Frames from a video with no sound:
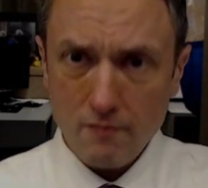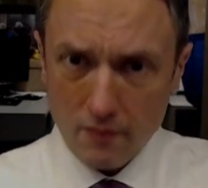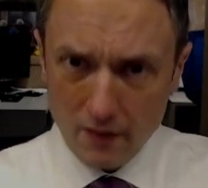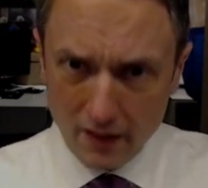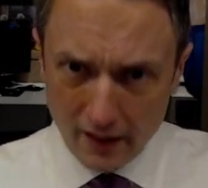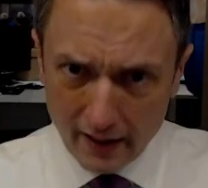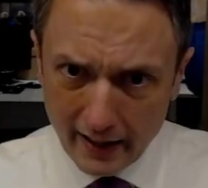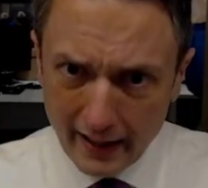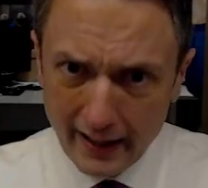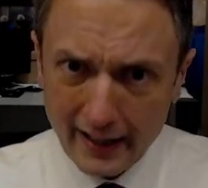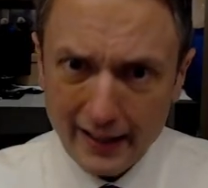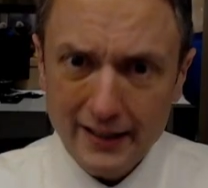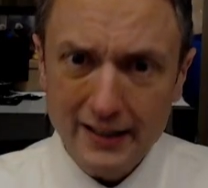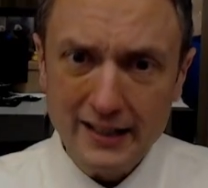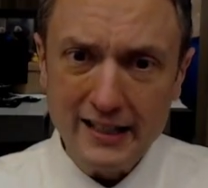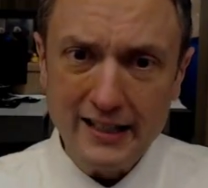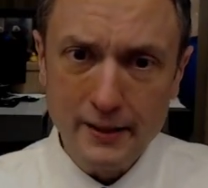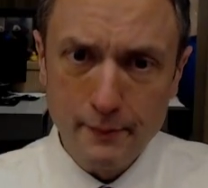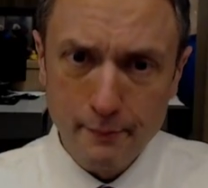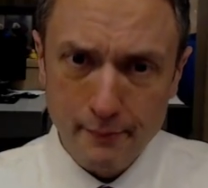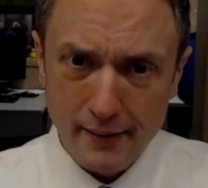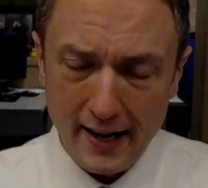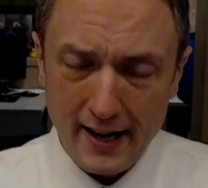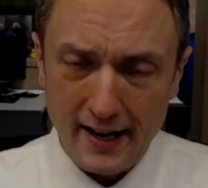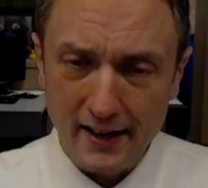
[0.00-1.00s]
and the
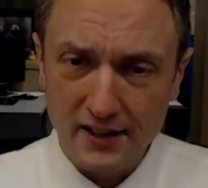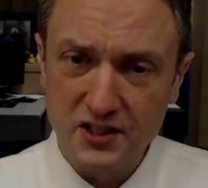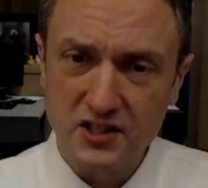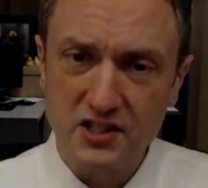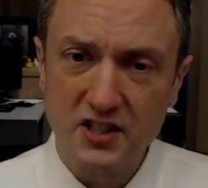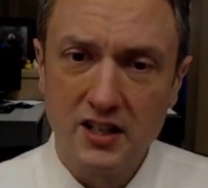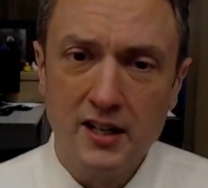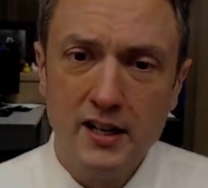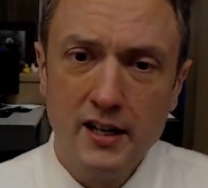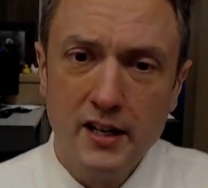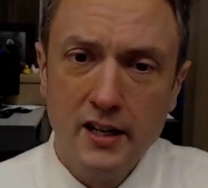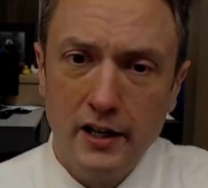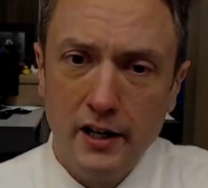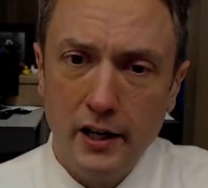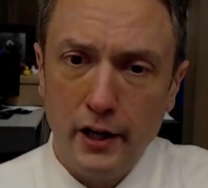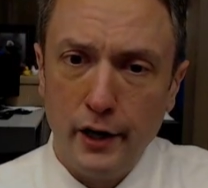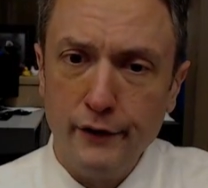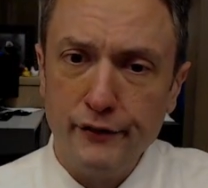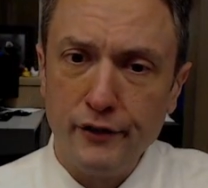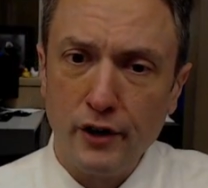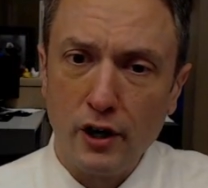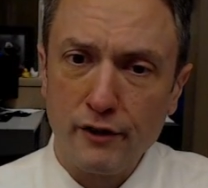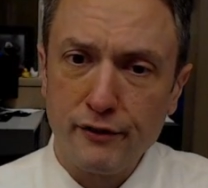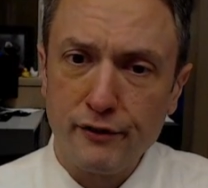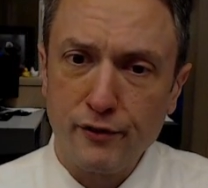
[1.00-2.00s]
impacts
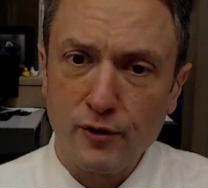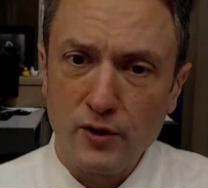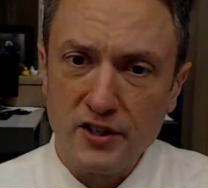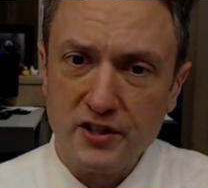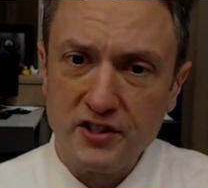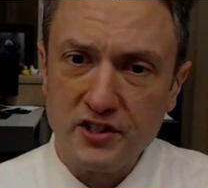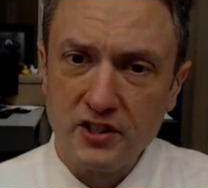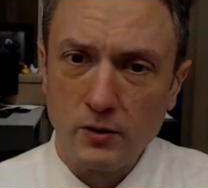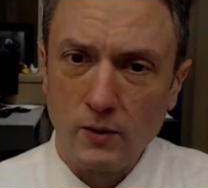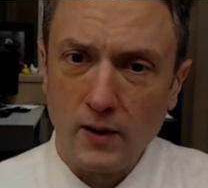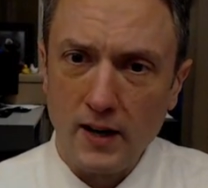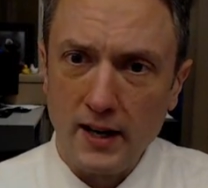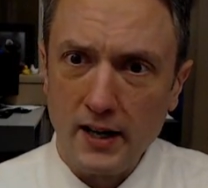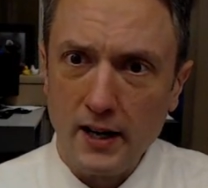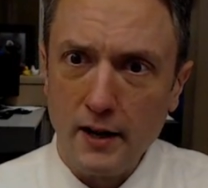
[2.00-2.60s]
of our freezing rain.